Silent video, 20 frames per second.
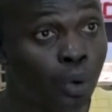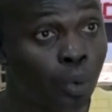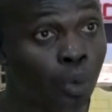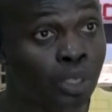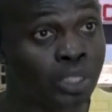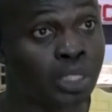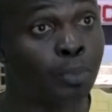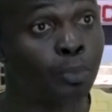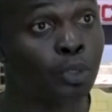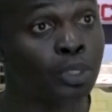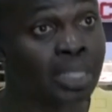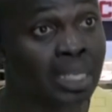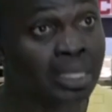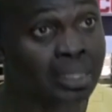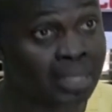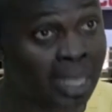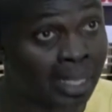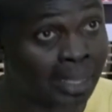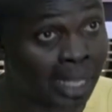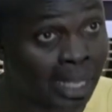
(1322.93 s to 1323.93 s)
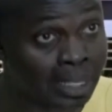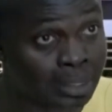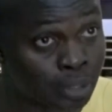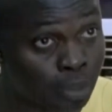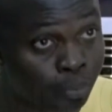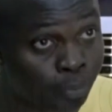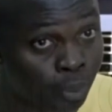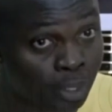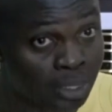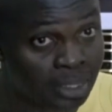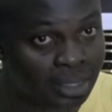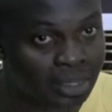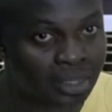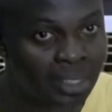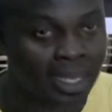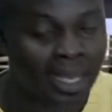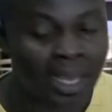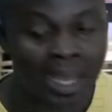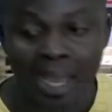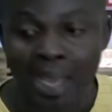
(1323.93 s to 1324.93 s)
was a protester at some point.
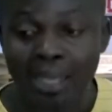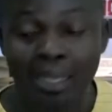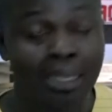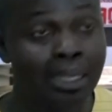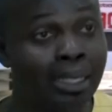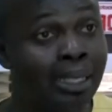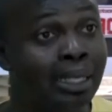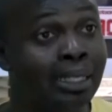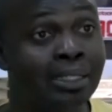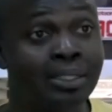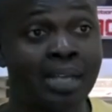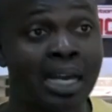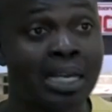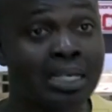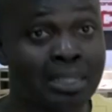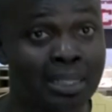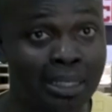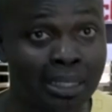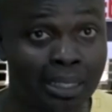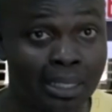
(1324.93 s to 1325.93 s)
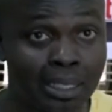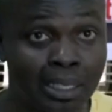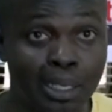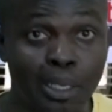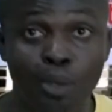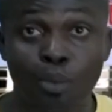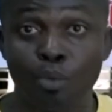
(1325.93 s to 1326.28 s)
Interestingly,